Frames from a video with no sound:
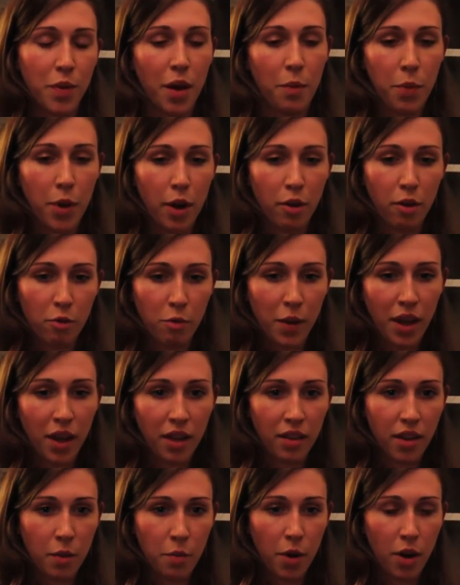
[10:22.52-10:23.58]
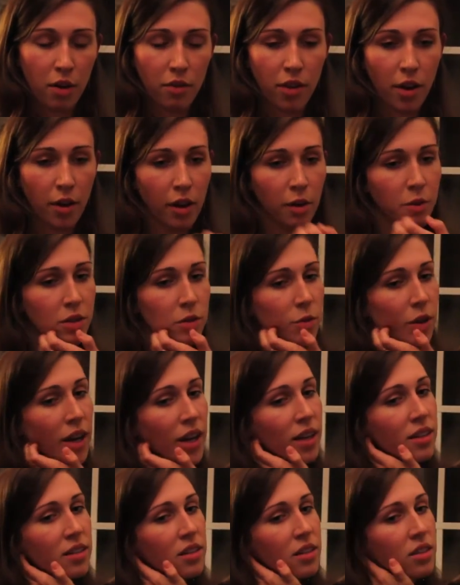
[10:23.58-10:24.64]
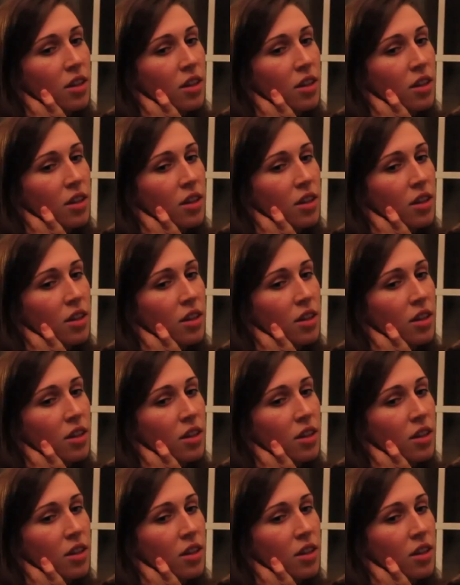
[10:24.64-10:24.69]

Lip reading: part of me and that part of how I was raised.